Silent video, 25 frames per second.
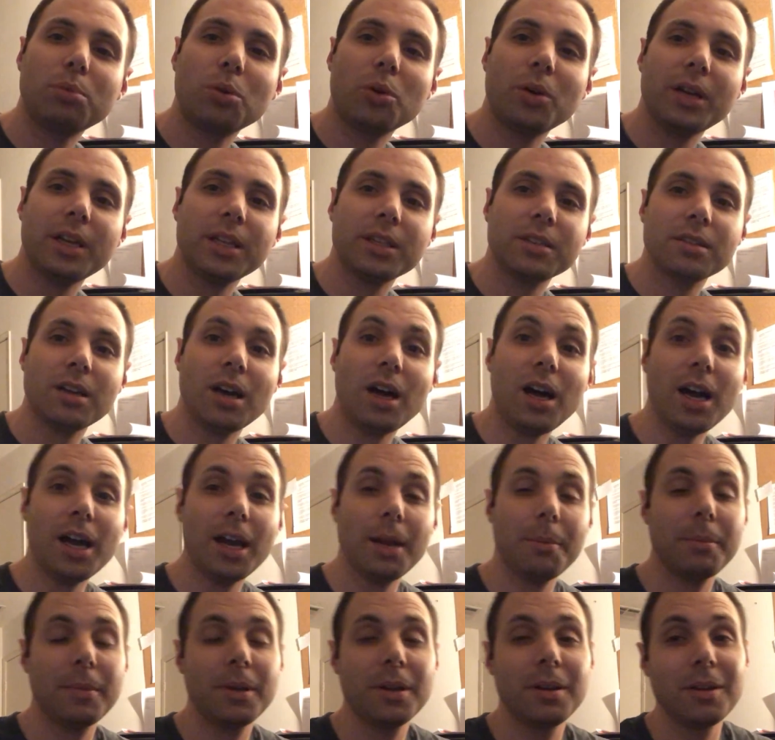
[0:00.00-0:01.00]
point in
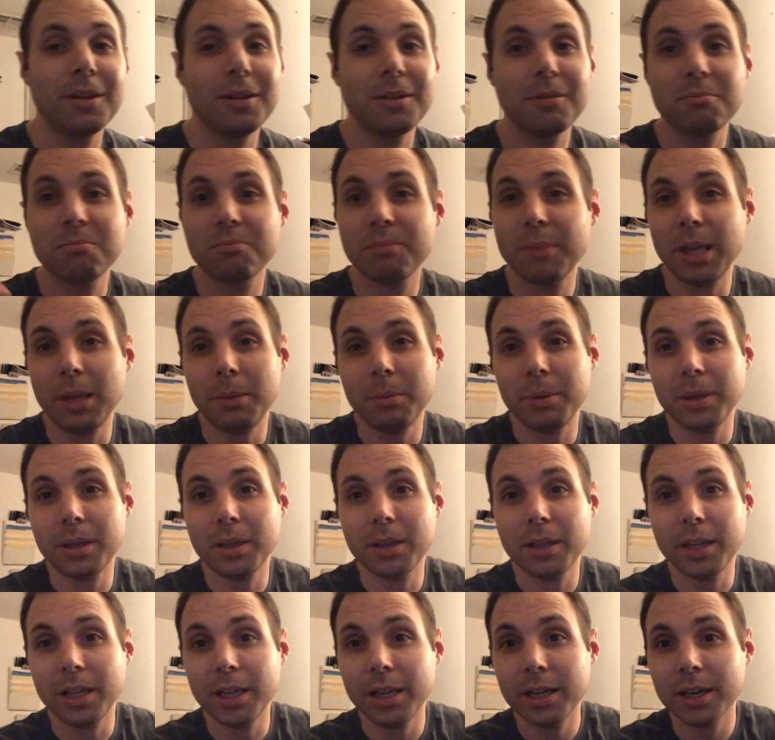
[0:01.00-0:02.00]
time, maybe
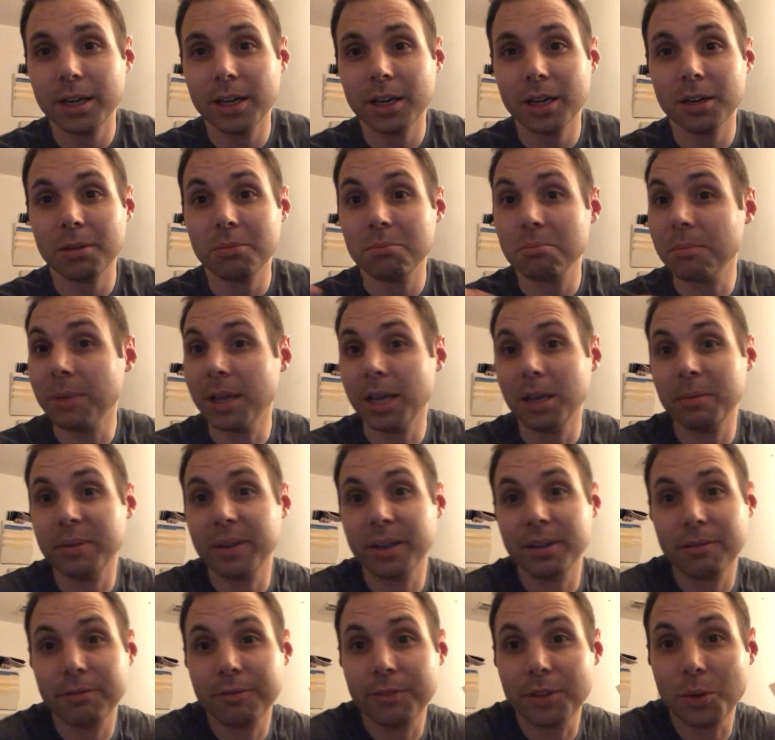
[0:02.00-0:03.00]
a year,
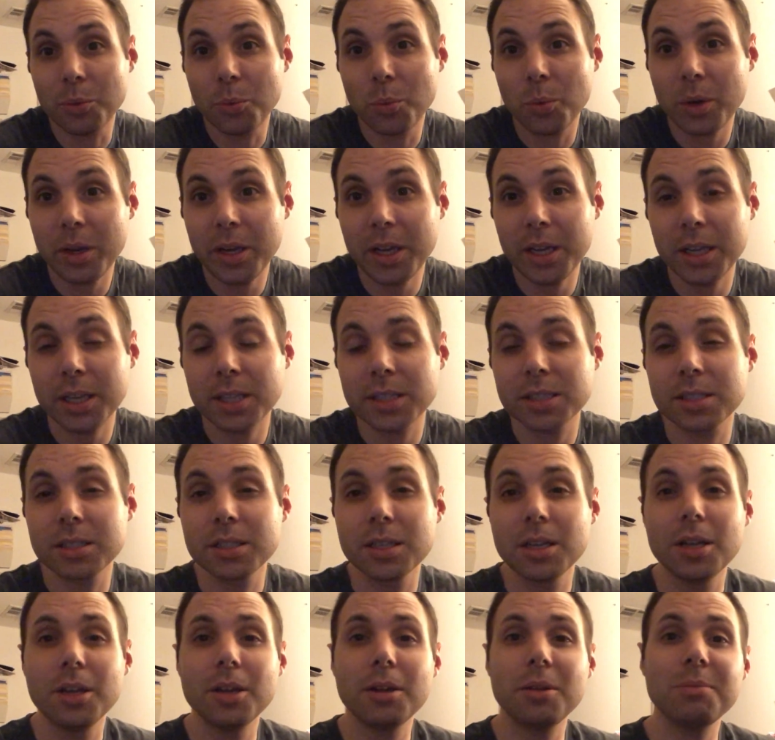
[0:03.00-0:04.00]
maybe a few weeks,
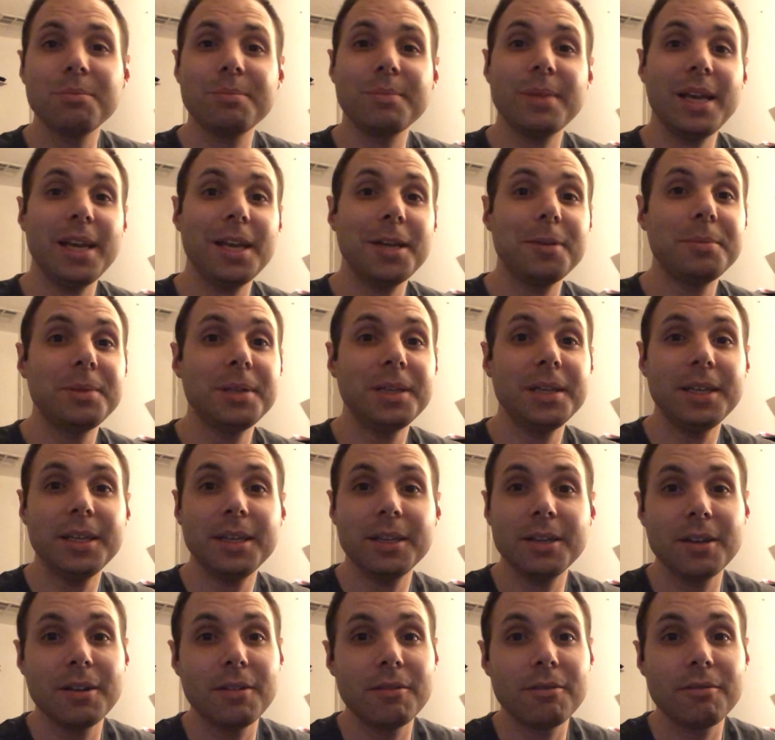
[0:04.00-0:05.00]

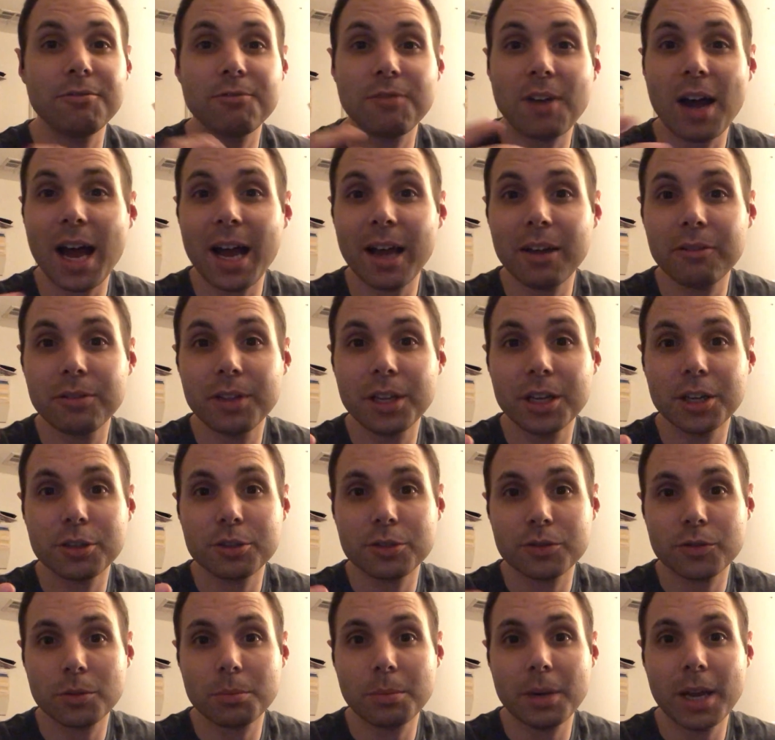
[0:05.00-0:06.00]
maybe 5
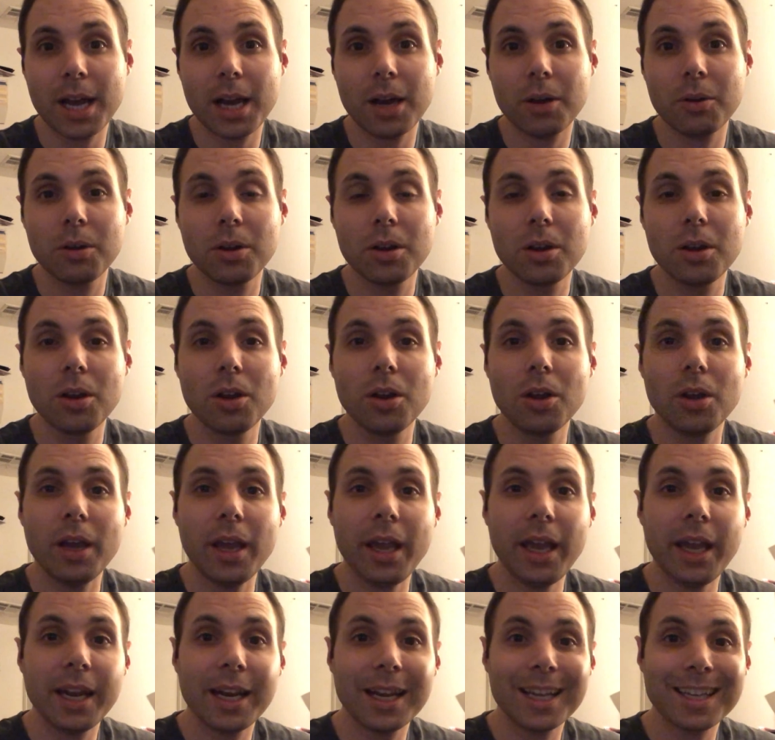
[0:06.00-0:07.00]
years from now,
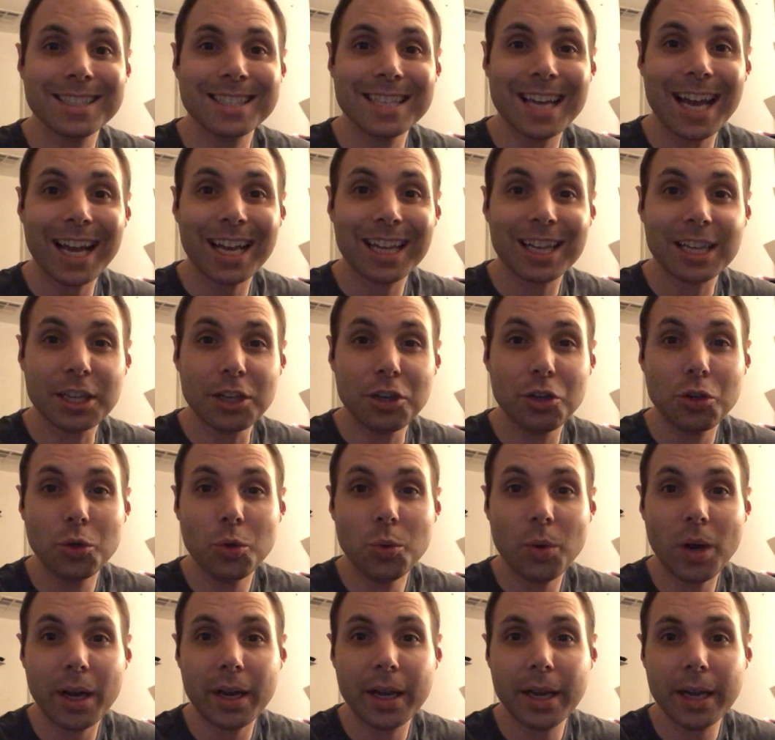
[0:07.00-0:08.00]
and exactly
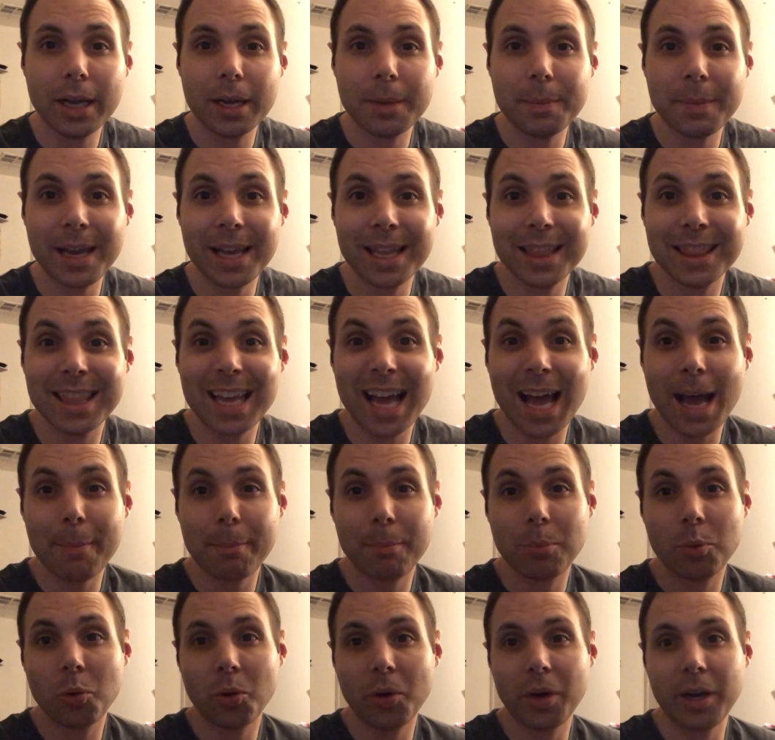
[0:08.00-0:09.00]
who I am at
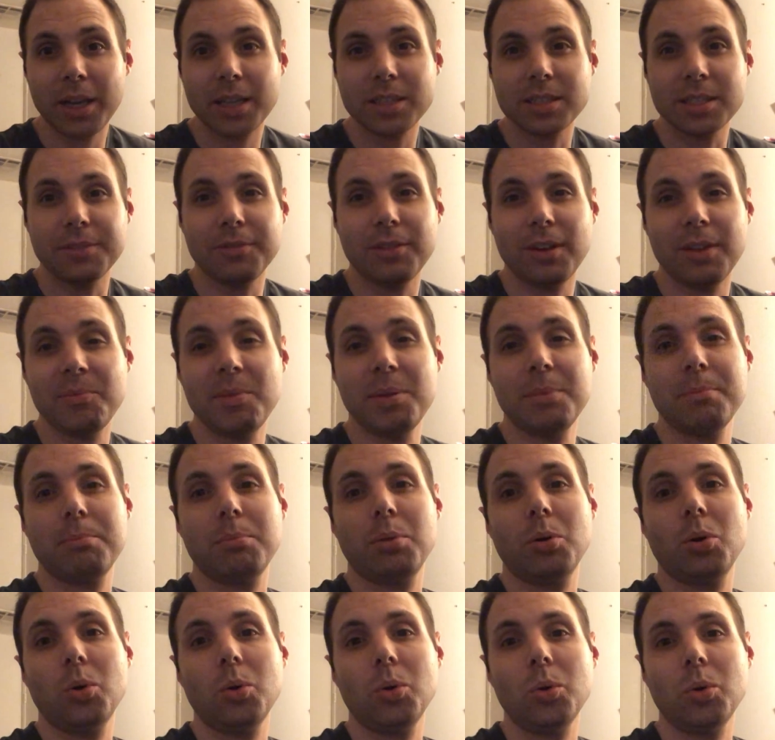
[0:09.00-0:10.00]
that point, as if I've been
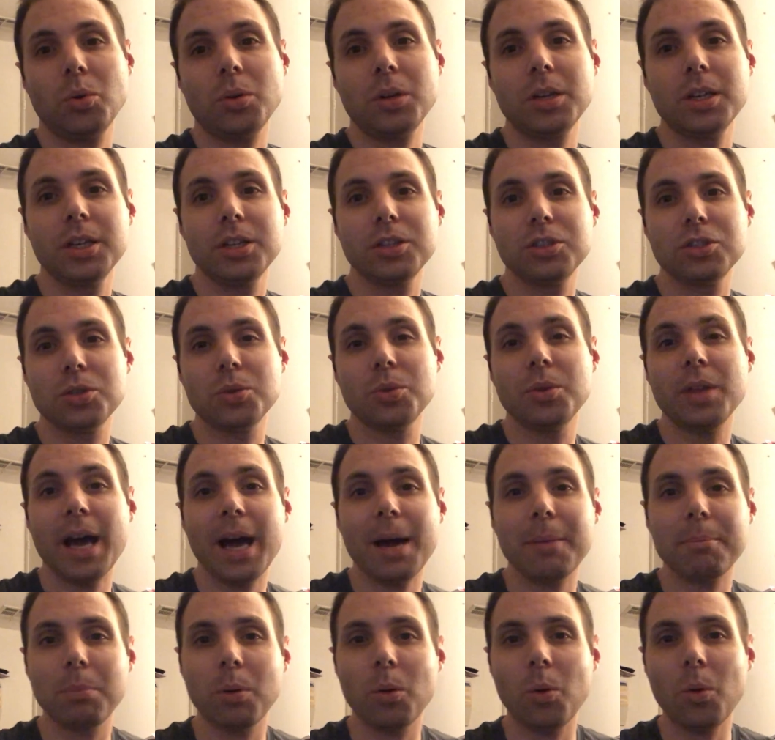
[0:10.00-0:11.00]
pulled to
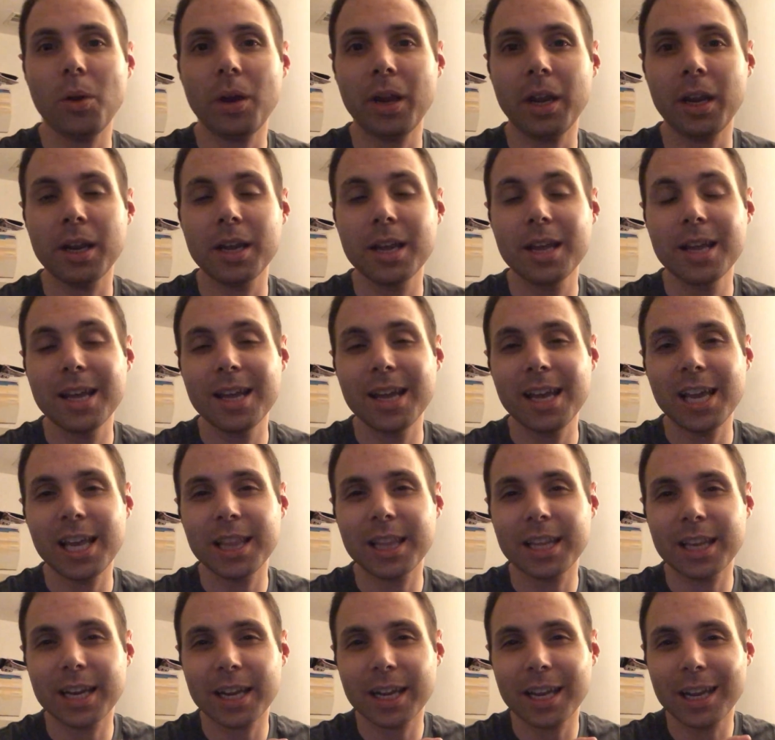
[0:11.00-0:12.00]
that point.
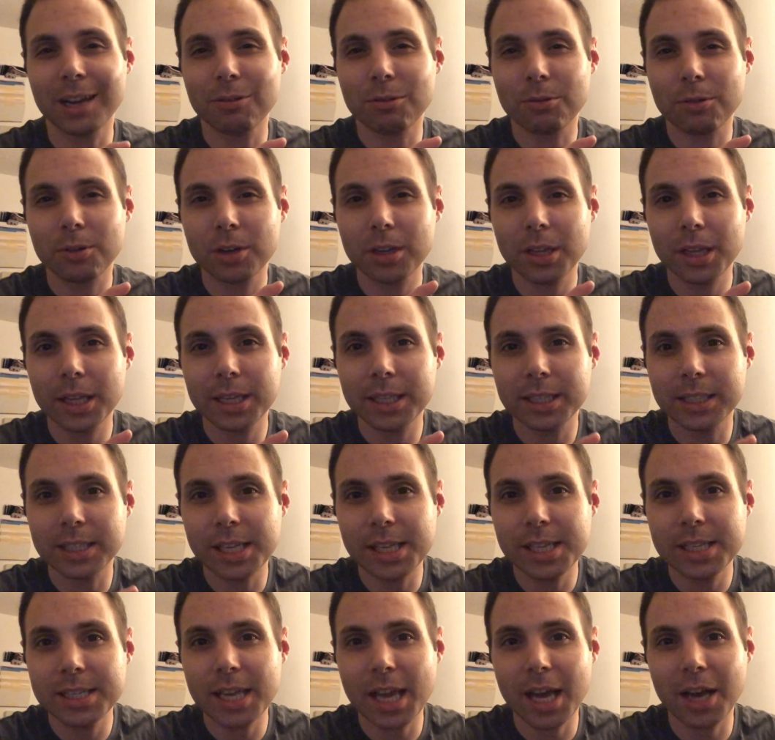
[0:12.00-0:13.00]
And then I get really
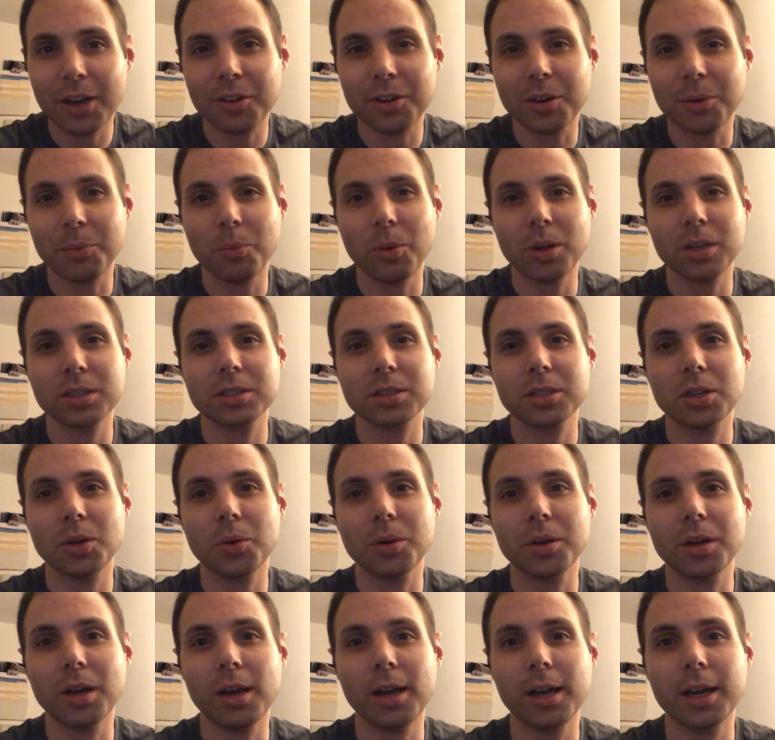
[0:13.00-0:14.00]
detailed on what's
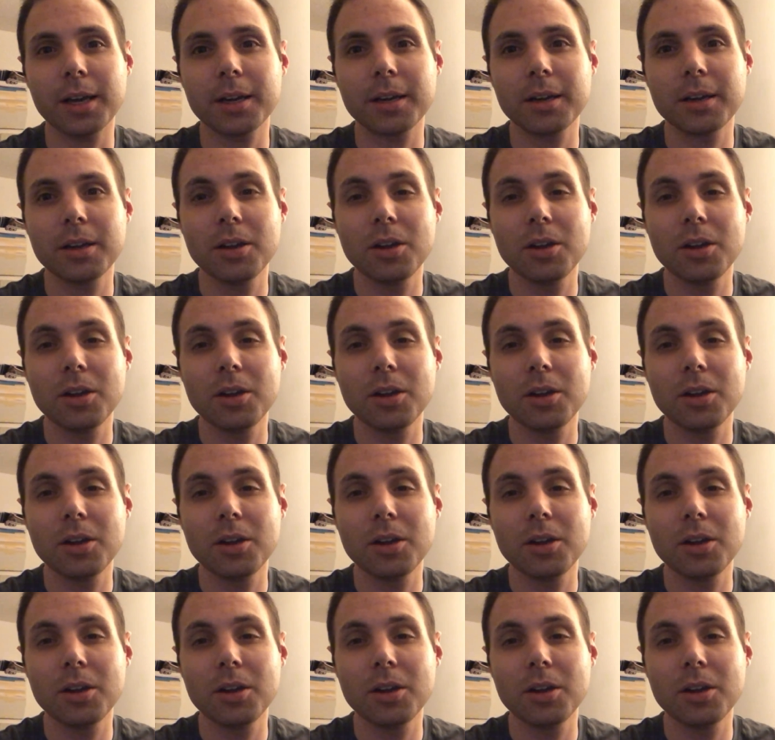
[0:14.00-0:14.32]
going on.